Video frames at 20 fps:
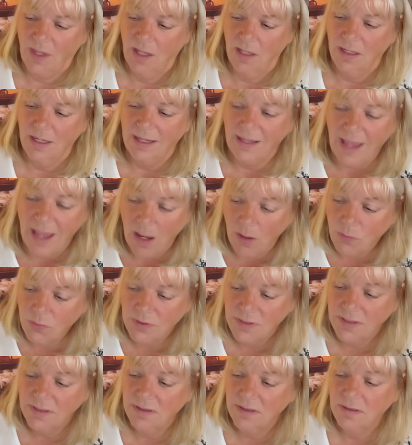
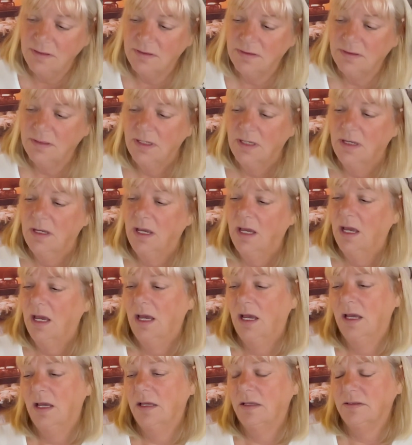accountant,
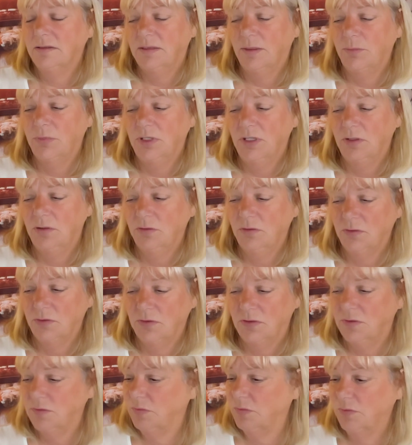somebody
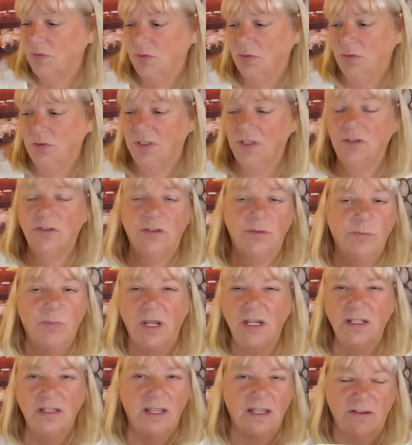who deals in
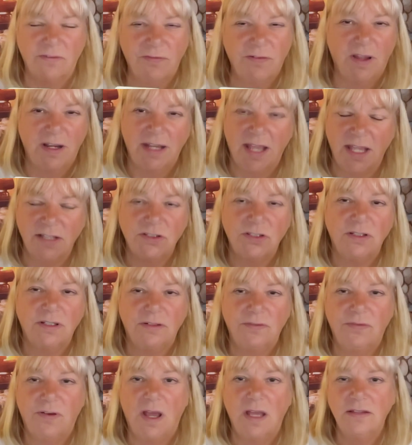money, like a financial
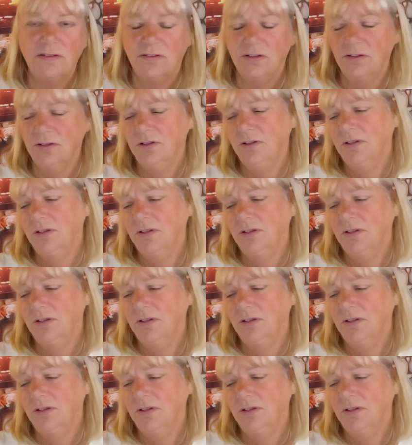advisor.